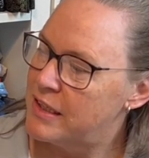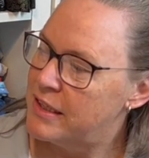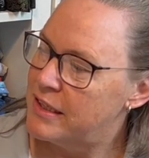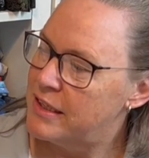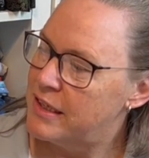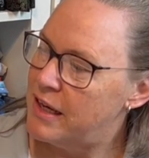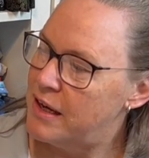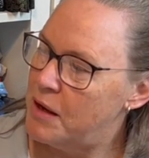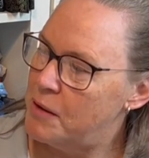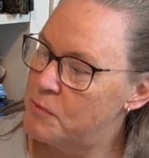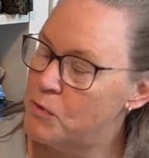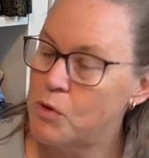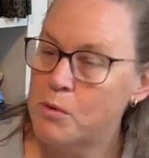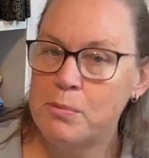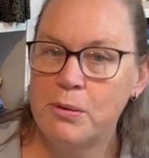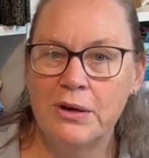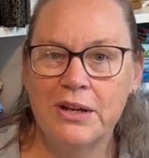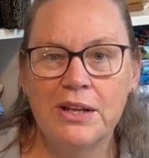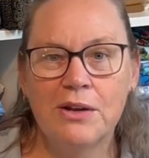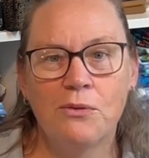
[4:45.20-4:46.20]
going to
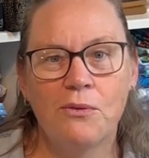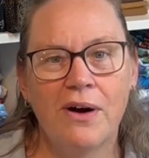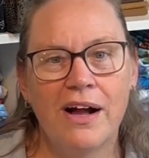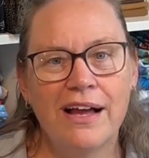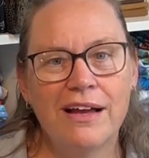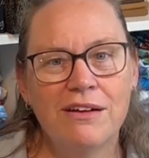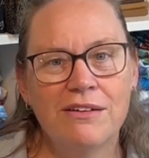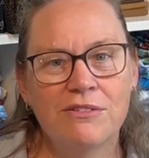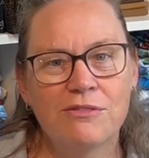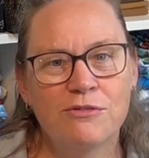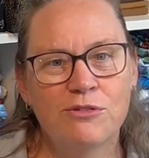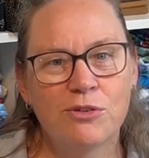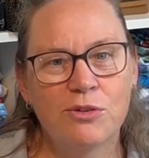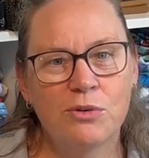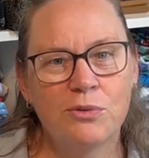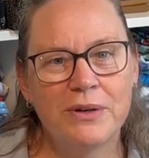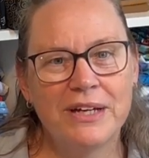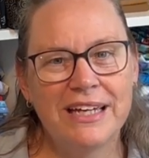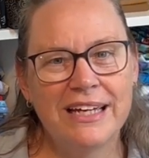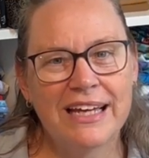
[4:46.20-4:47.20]
put it away for a
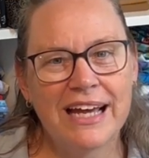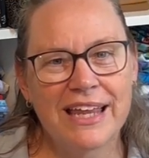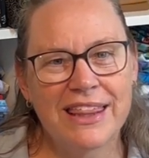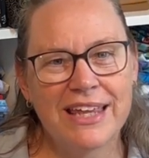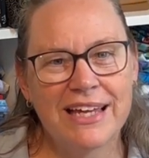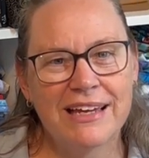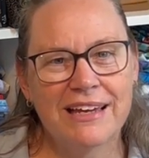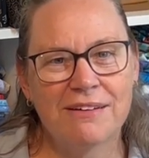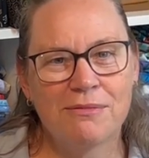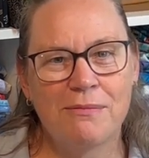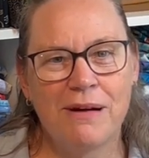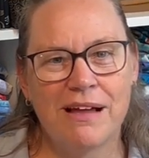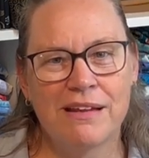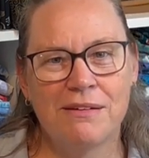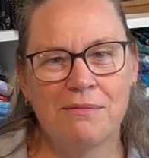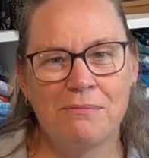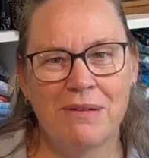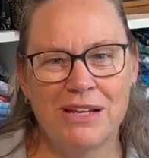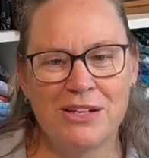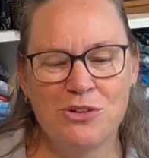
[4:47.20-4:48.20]
week. I think
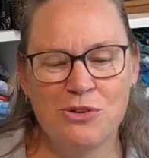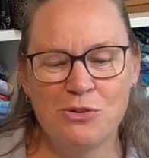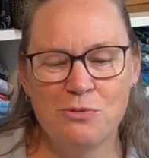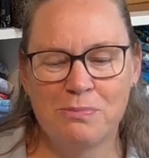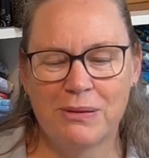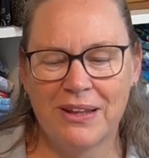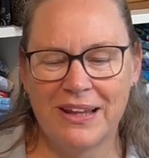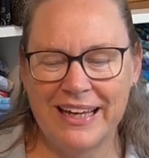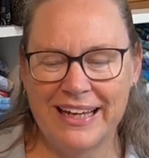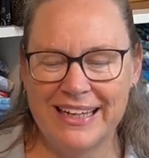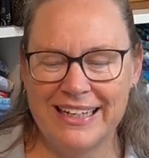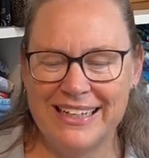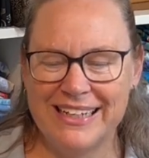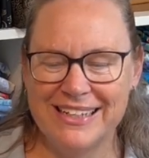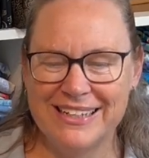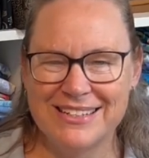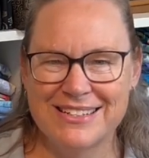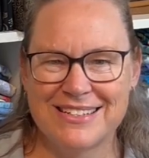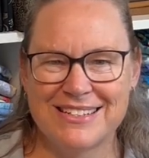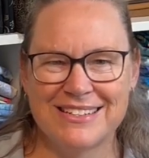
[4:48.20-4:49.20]
my new plan
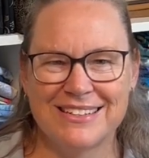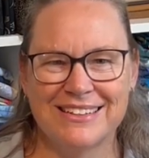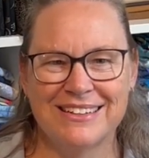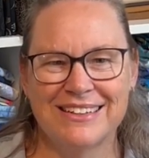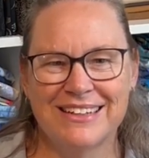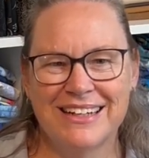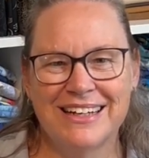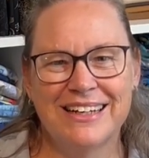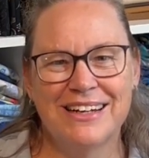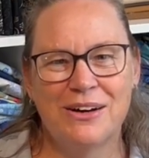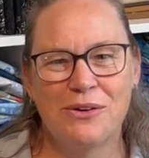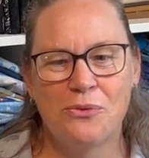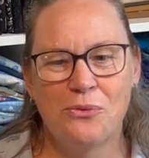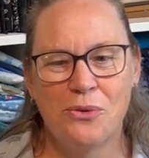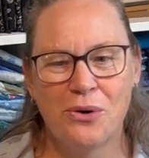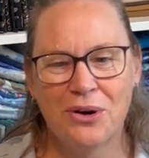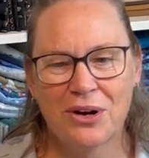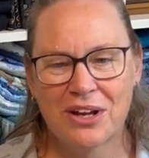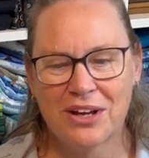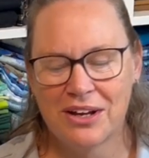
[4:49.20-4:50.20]
is to
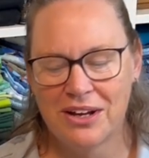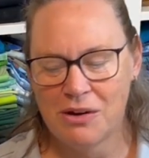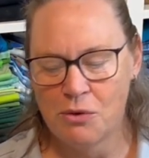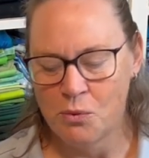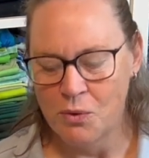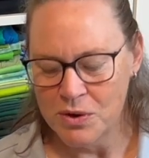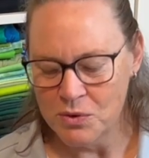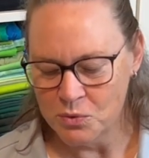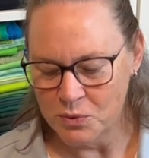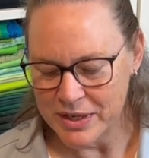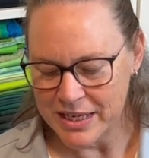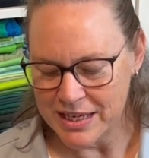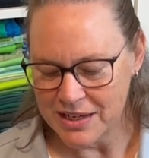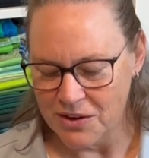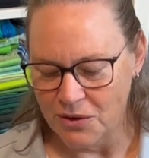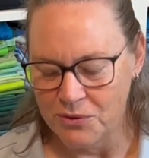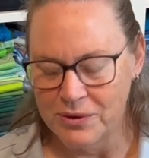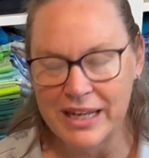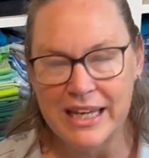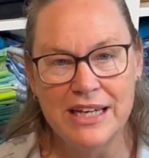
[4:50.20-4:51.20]
work 1 week
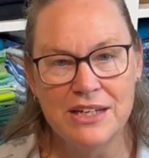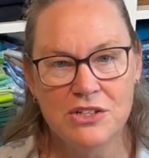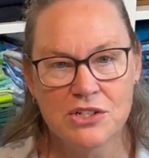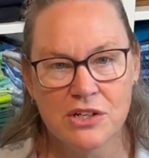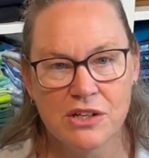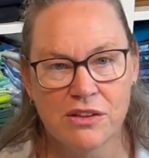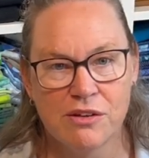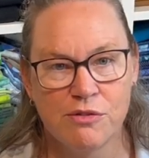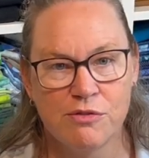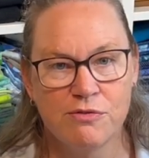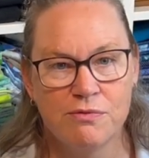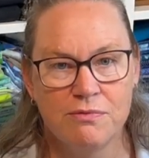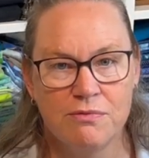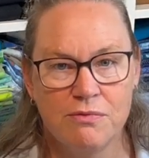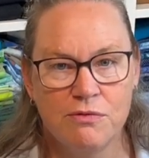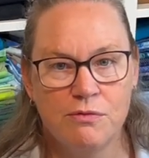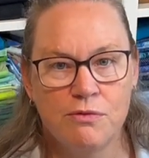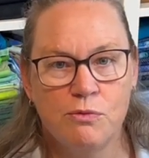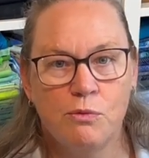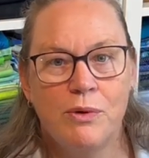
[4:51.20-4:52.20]
on each of the
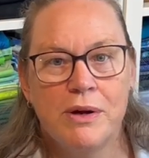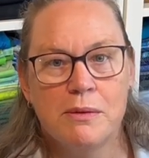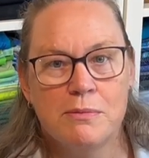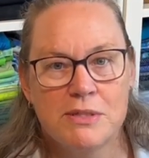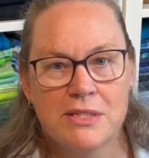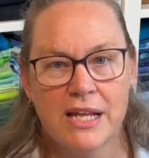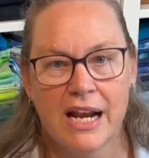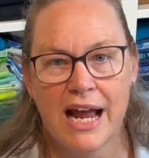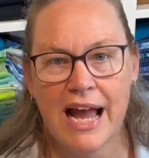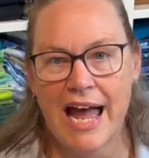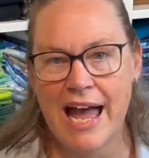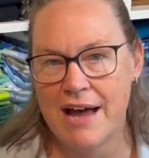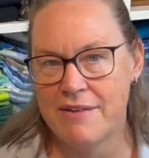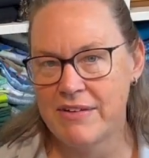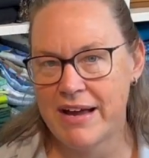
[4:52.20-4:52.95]
whips that I have.